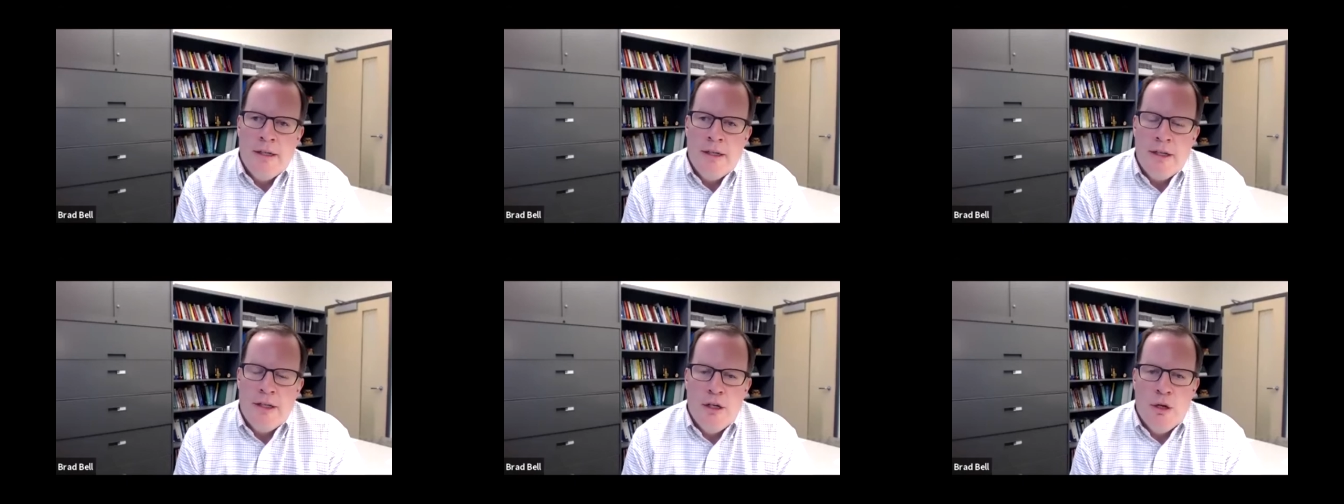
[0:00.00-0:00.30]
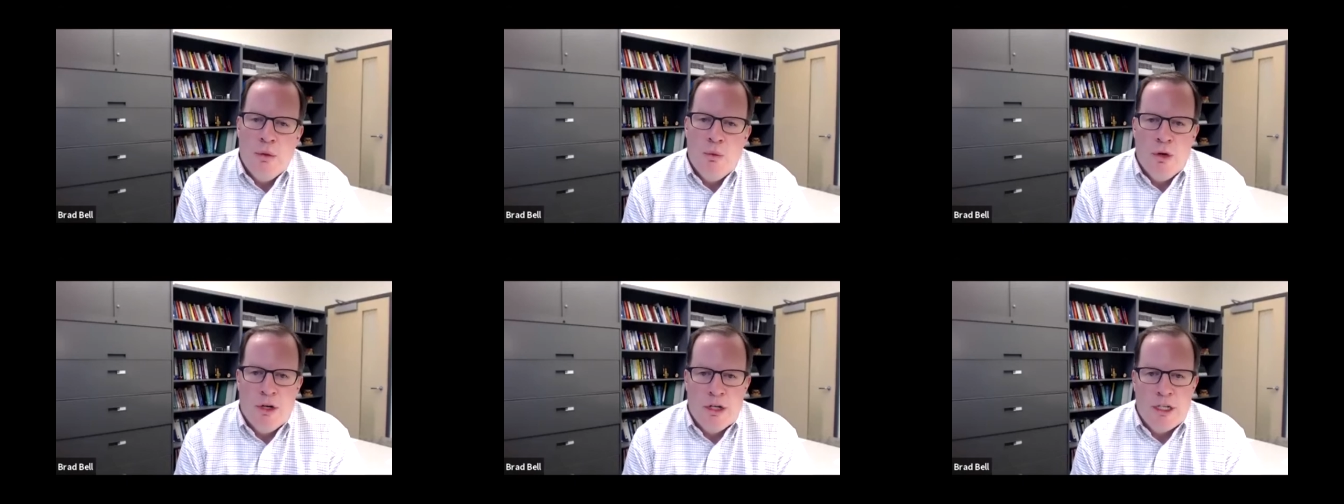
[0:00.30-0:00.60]
you know,
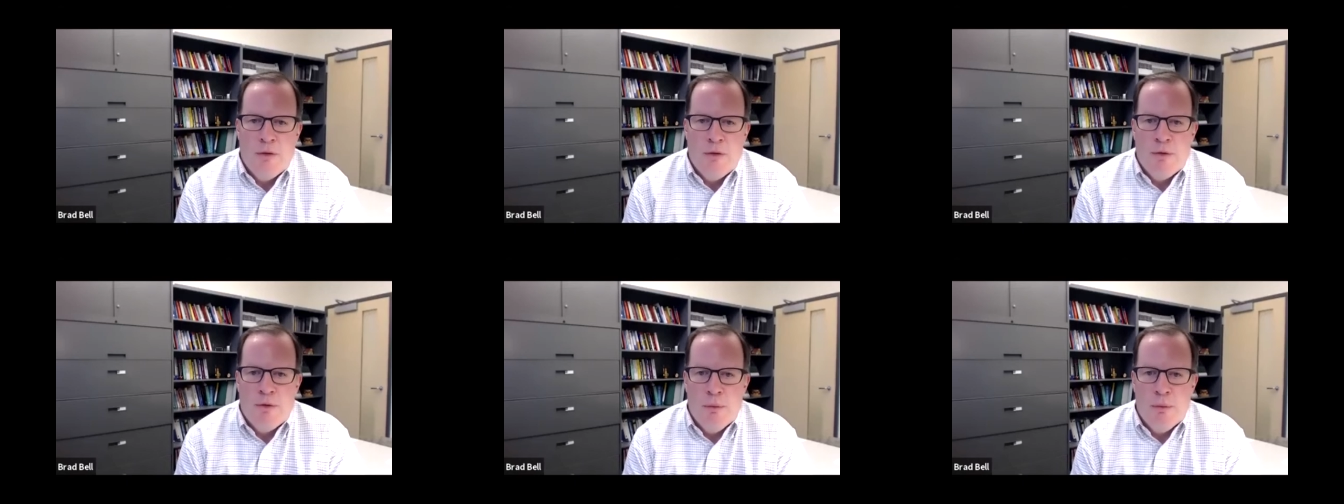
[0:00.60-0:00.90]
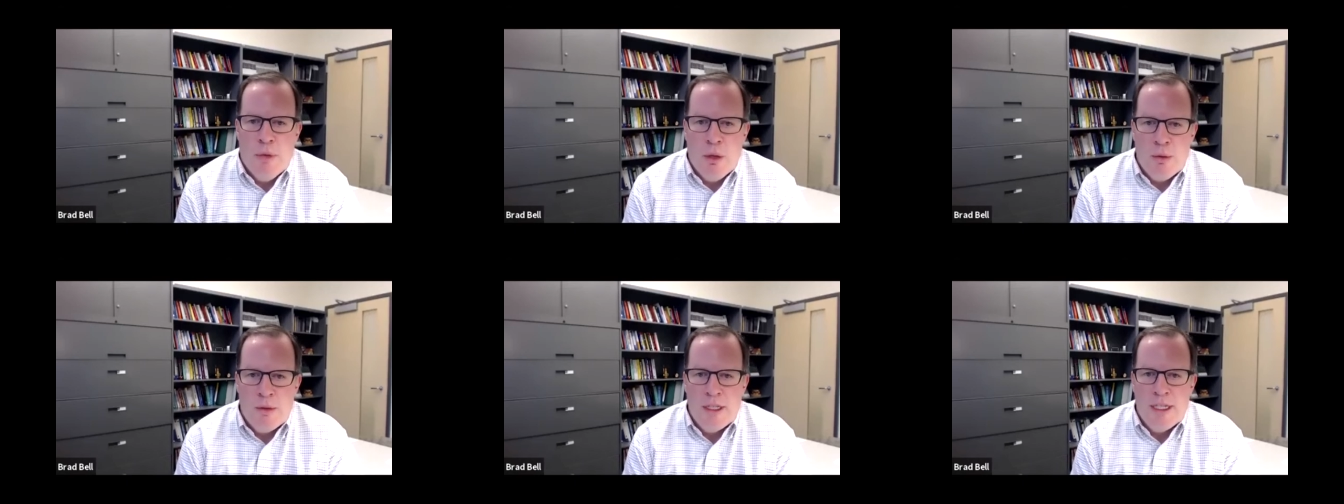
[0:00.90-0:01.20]
working
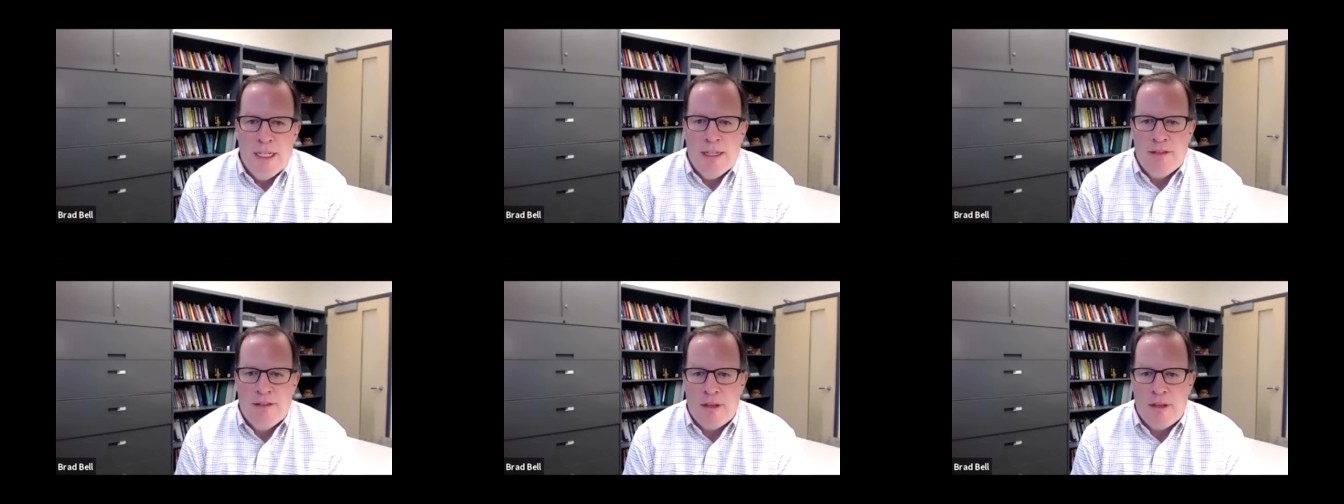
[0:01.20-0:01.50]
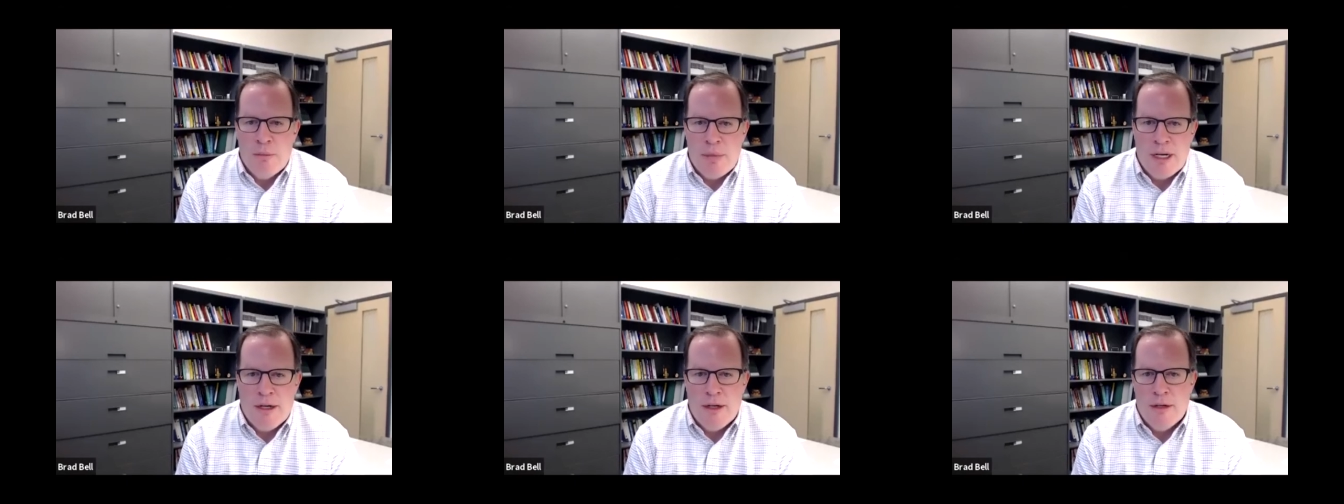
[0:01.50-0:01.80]
remotely as
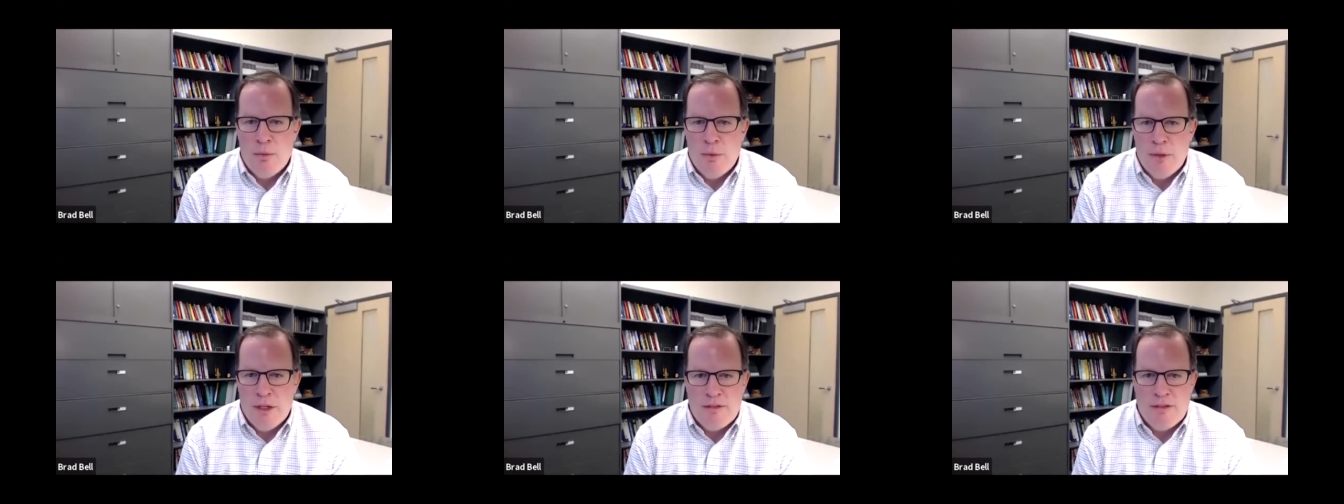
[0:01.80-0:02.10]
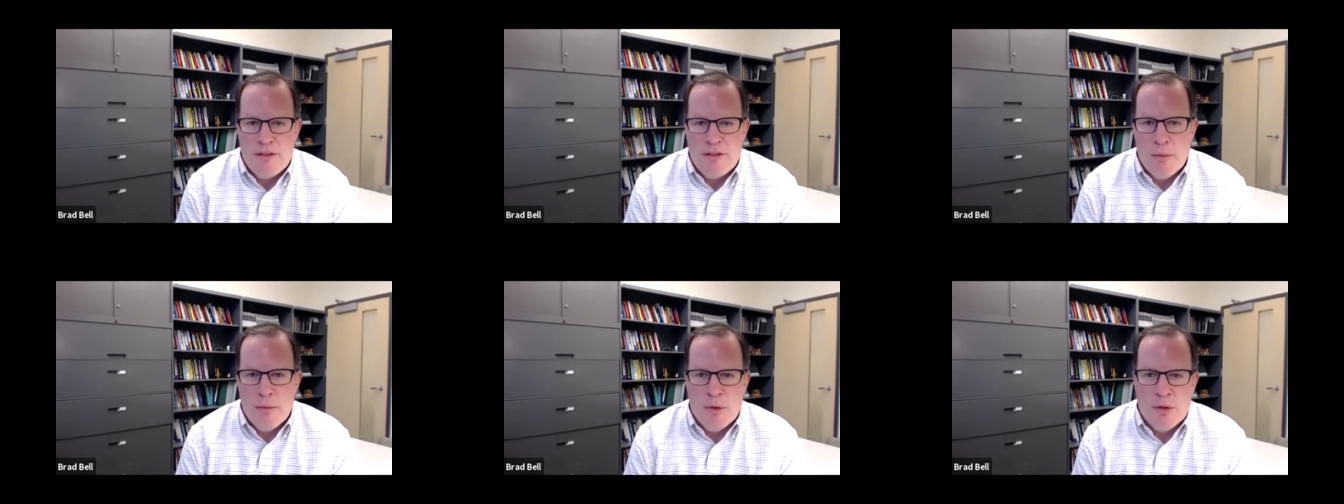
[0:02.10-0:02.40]
compared with
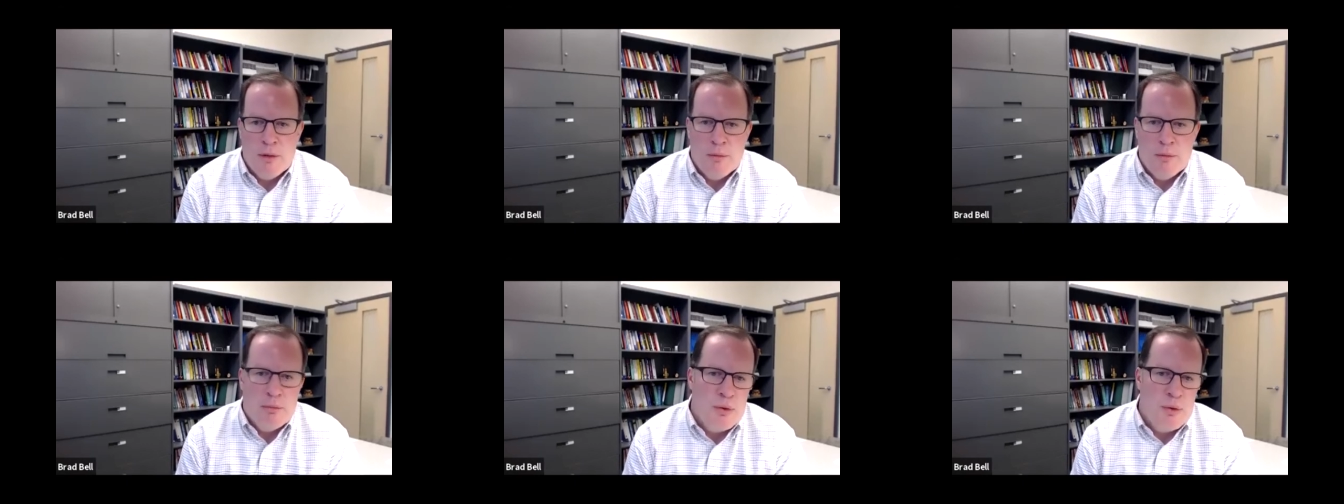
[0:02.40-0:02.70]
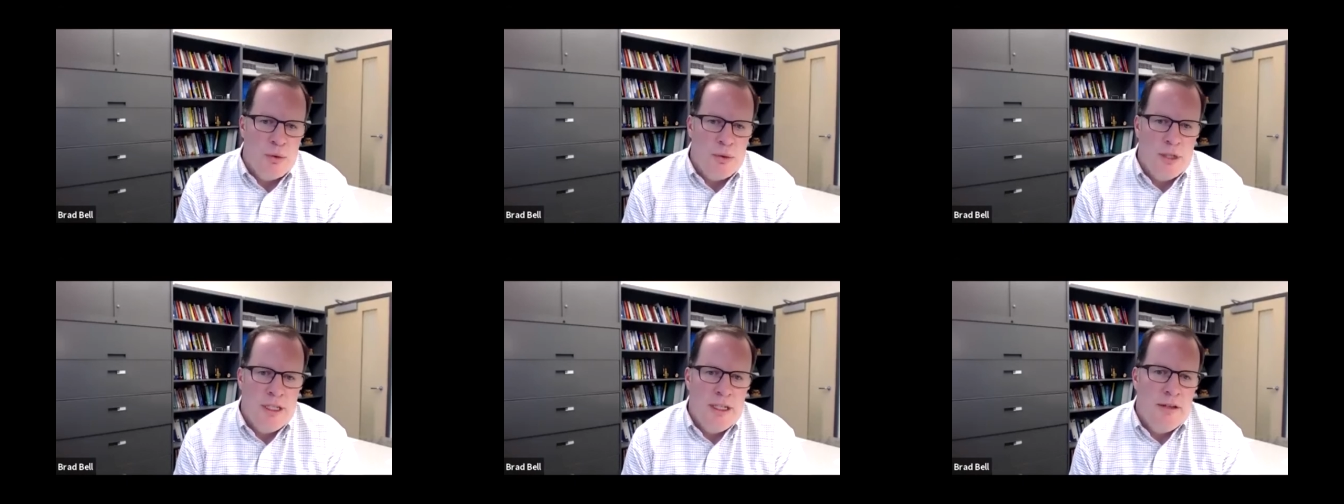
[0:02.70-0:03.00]
similar
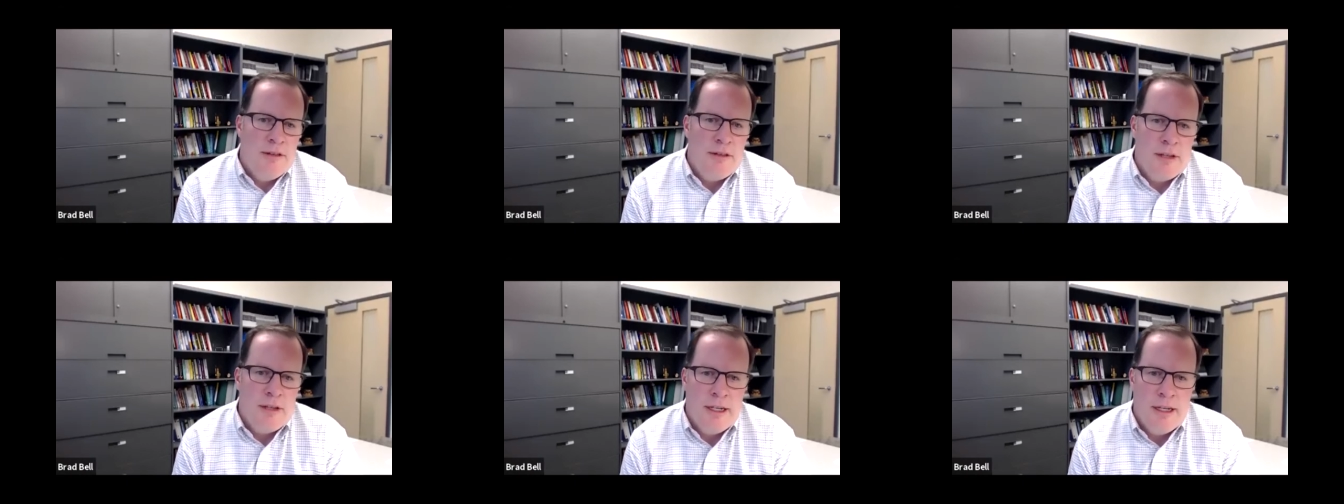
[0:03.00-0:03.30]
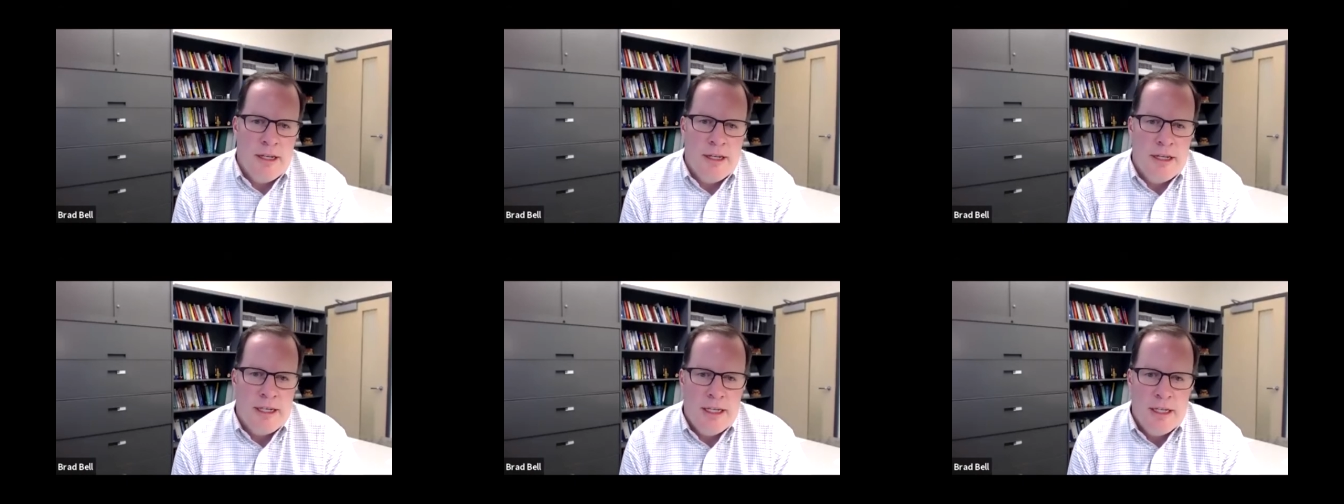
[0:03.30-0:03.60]
employees uh,
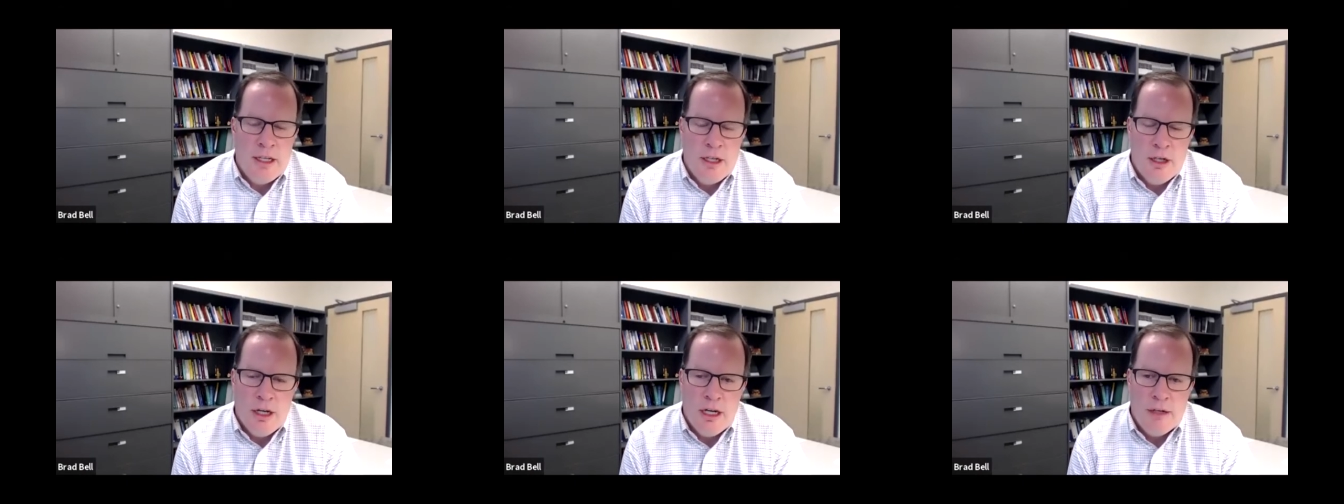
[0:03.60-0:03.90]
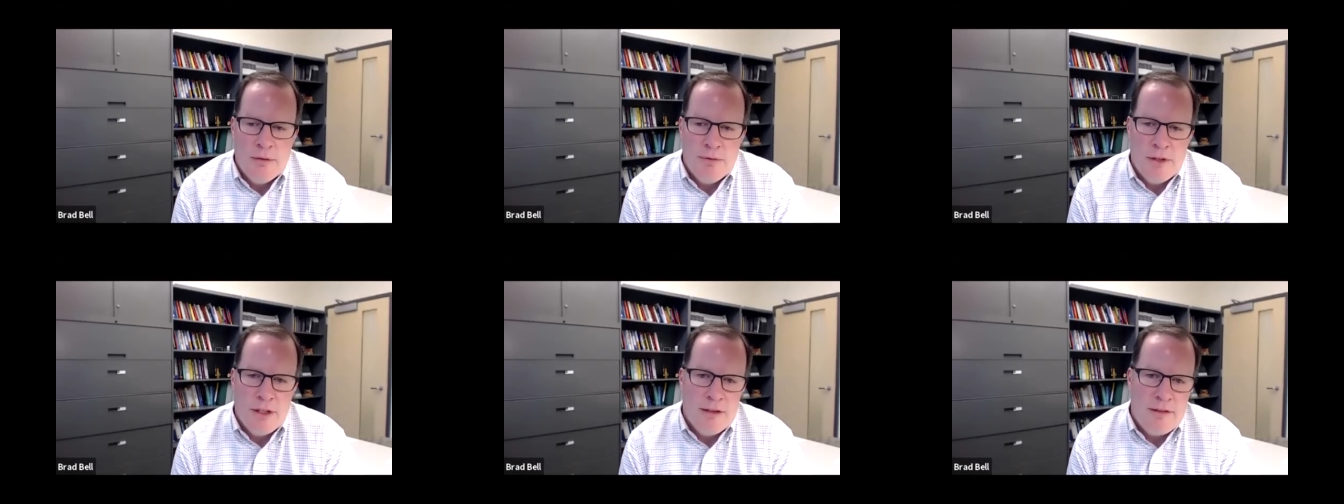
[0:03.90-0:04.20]
in the
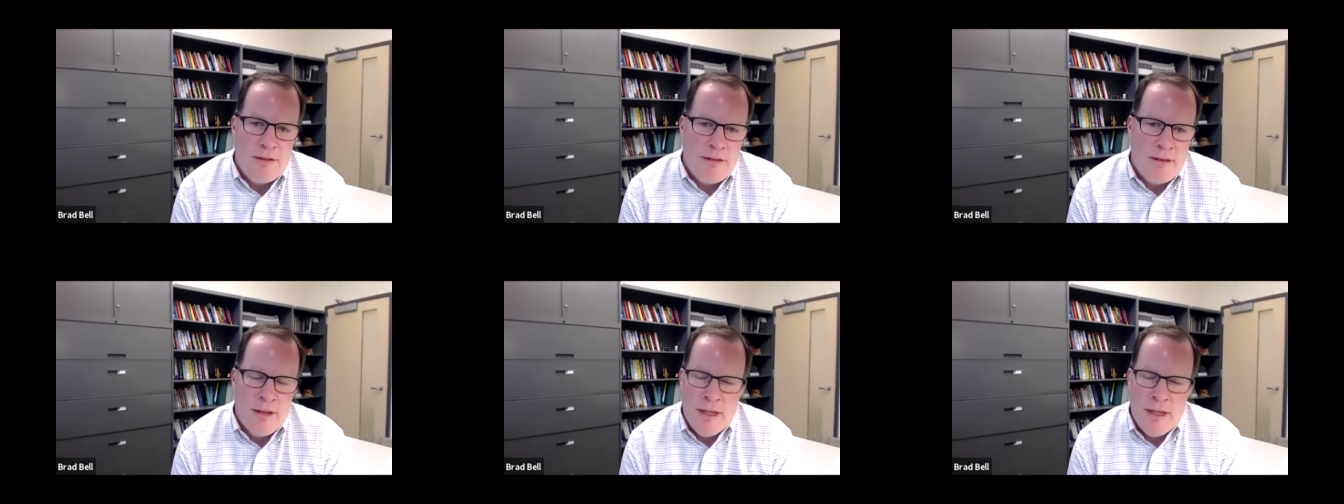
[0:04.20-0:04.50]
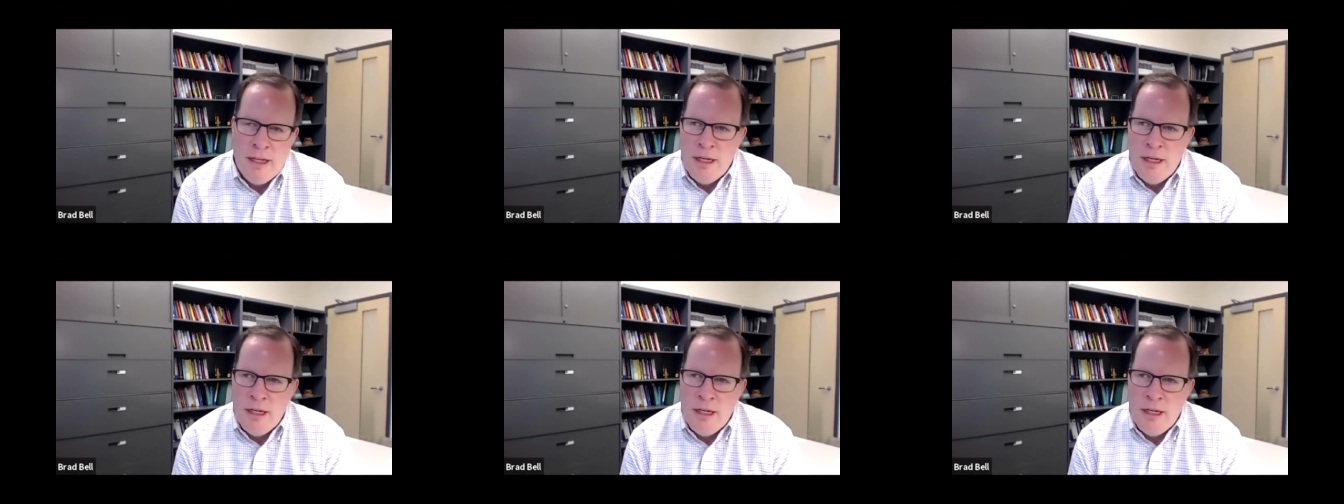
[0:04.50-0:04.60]
office.